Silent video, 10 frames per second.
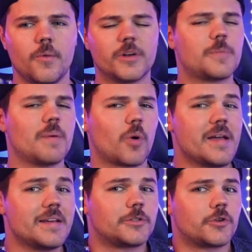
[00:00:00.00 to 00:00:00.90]

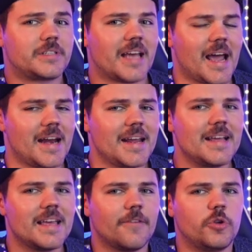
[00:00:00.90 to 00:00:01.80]

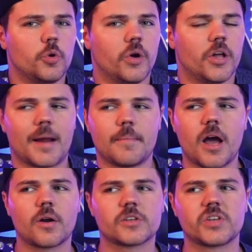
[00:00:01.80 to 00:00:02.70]
entertaining, if you will. And I'm
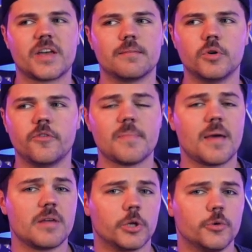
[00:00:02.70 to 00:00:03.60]
not going to say the movie
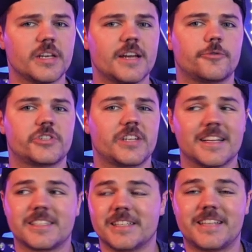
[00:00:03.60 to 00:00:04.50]
made me lose interest in
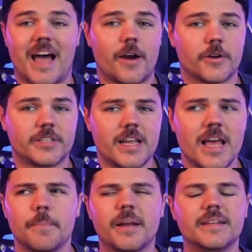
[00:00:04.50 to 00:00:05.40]
its entirety,
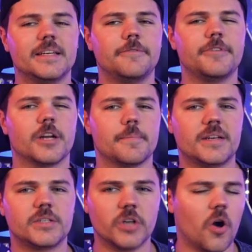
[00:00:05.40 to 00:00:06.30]
but it did feel a
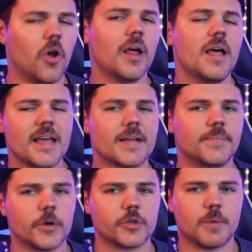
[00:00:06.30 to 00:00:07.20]
bit dull
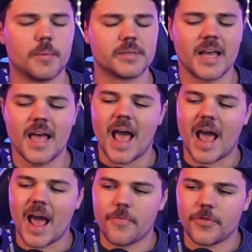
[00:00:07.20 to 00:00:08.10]
in those moments.
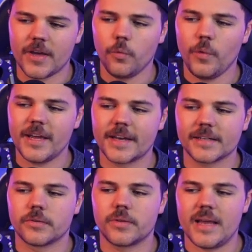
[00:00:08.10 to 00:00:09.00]
And then we
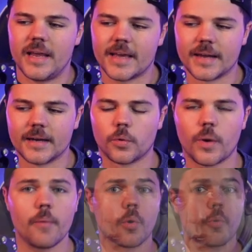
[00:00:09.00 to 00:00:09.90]
get to the end, and the way we're